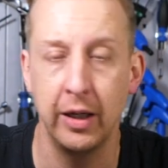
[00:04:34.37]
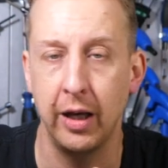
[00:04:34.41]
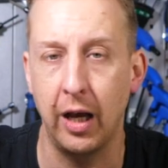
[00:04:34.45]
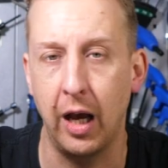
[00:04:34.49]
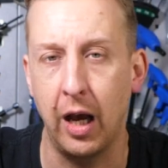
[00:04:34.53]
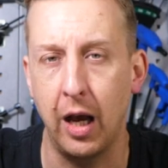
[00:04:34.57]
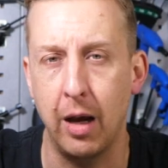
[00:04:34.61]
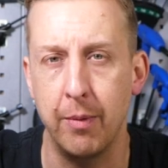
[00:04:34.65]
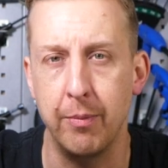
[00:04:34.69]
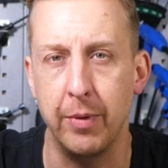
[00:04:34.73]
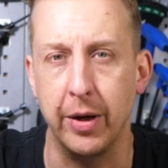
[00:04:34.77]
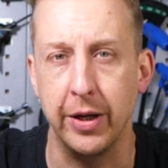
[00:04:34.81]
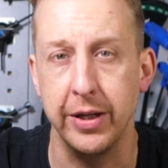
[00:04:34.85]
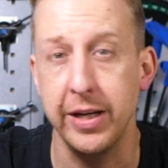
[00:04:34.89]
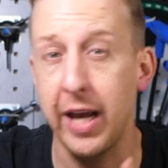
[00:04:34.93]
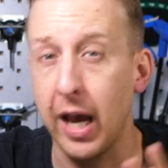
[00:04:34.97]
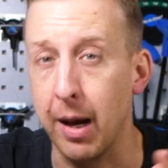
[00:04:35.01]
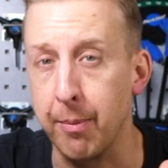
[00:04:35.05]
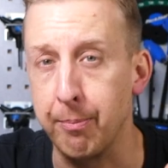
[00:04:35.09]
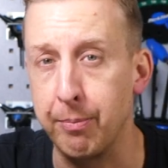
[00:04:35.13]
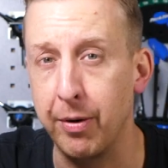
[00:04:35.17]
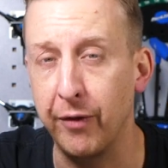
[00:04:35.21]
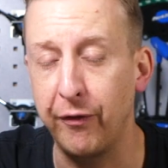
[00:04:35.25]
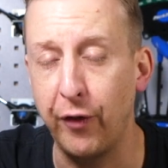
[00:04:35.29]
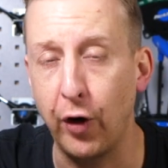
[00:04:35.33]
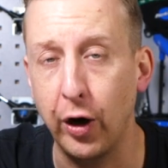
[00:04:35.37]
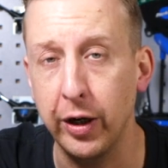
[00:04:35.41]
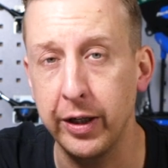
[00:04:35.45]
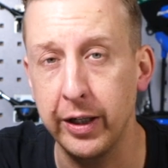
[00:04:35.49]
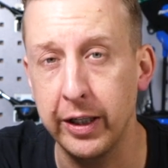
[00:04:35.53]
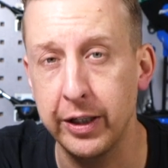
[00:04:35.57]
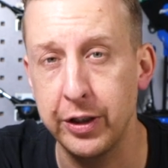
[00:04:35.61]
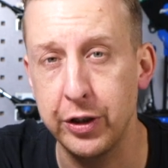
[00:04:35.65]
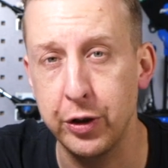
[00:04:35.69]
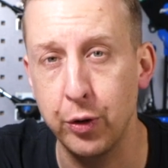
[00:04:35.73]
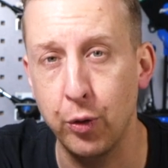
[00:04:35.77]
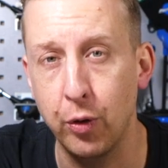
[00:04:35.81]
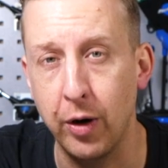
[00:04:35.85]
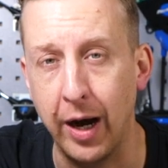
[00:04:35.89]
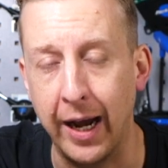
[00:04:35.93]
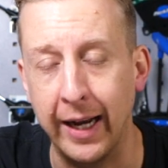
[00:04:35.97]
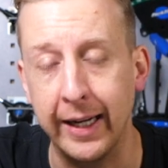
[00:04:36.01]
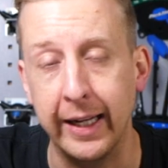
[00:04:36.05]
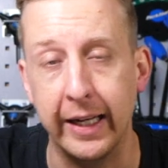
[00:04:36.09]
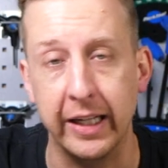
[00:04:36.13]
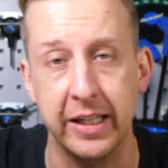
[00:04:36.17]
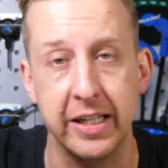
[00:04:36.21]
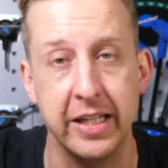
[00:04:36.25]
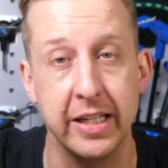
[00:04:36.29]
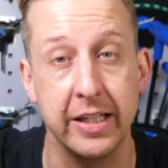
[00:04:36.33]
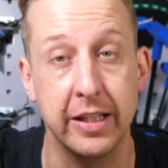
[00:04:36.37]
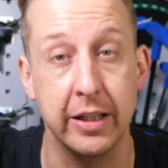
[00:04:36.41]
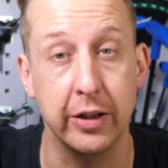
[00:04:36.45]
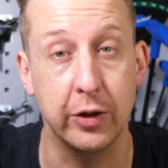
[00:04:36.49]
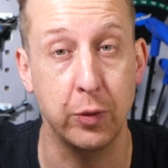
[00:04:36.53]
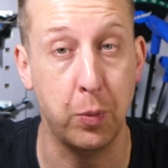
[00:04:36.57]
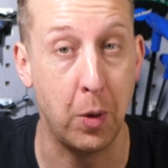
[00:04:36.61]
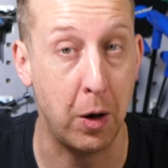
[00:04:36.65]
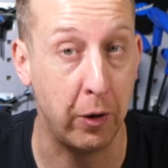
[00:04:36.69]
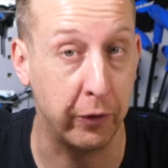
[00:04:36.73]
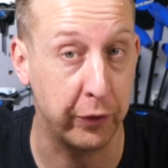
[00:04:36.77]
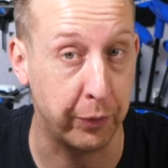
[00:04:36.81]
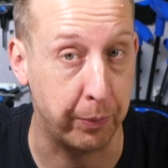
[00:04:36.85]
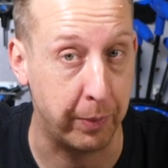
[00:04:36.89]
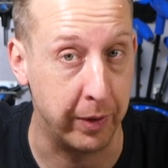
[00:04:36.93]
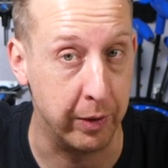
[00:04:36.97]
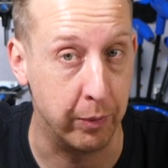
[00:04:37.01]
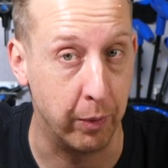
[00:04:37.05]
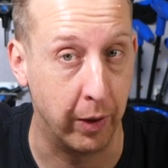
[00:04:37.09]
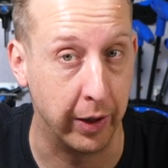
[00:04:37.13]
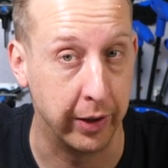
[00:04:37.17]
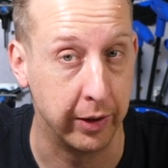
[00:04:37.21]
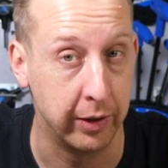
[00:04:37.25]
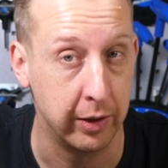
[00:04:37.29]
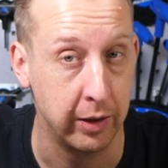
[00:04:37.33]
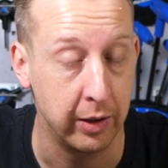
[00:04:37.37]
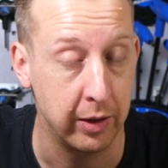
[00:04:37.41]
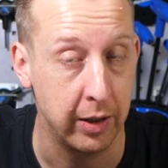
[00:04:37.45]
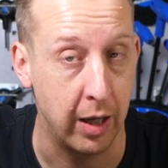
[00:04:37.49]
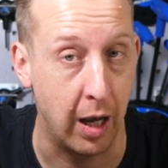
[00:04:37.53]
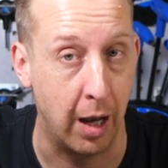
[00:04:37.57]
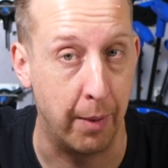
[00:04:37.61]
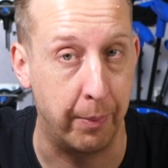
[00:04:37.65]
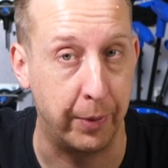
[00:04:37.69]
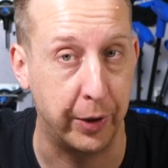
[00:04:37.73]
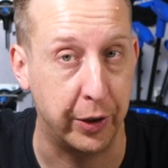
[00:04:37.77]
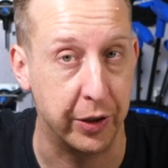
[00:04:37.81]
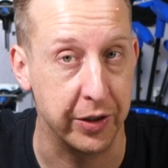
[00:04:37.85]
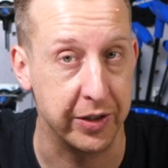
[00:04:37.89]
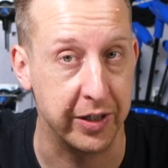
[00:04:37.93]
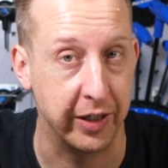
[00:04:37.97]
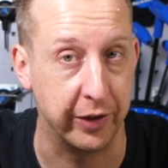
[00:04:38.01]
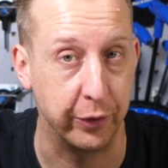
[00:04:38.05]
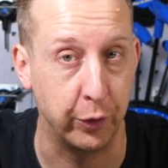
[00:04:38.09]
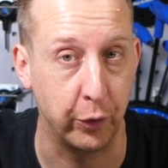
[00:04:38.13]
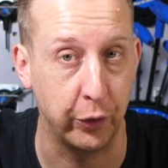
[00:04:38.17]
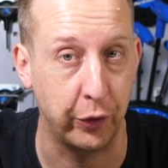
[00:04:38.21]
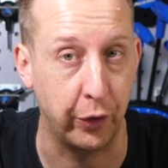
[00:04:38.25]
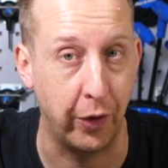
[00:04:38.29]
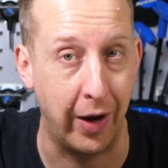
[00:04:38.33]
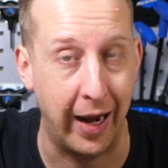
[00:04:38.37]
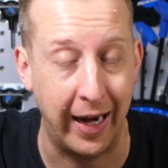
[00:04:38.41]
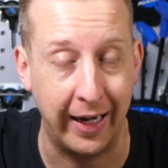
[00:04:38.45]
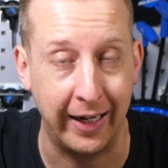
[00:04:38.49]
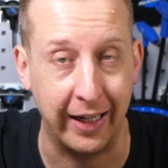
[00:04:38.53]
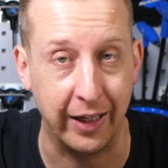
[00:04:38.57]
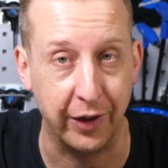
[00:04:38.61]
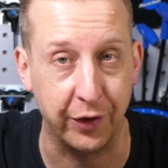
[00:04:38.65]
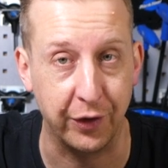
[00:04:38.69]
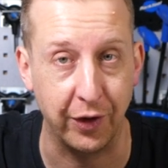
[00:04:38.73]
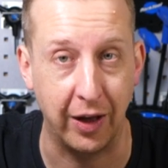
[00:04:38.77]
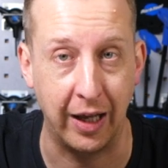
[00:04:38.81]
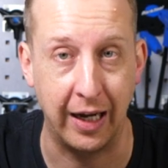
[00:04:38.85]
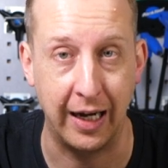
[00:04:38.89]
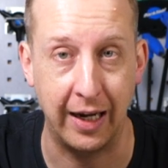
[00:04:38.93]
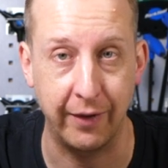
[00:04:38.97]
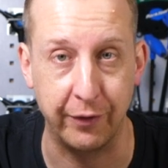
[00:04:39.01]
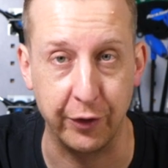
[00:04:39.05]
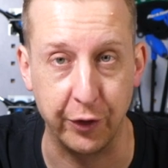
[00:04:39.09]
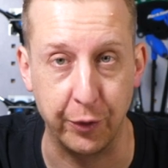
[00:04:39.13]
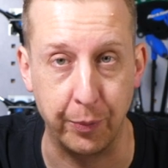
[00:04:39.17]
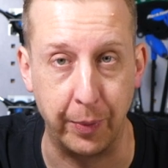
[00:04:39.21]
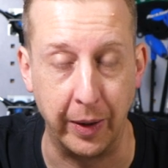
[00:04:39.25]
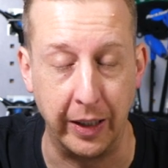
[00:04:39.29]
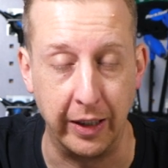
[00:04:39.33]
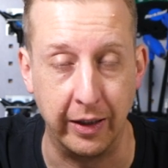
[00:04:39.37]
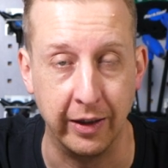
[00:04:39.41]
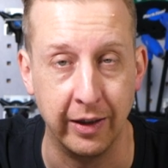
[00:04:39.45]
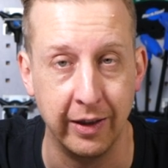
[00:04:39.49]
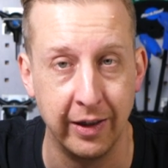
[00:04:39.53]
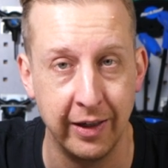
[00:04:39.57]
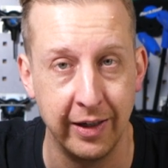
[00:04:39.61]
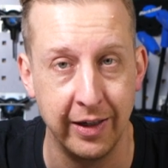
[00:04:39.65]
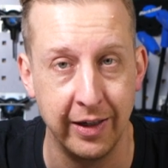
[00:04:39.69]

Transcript: Um, yeah, provided your N X is the twelve speed one, uh, because there's also N X eleven speed.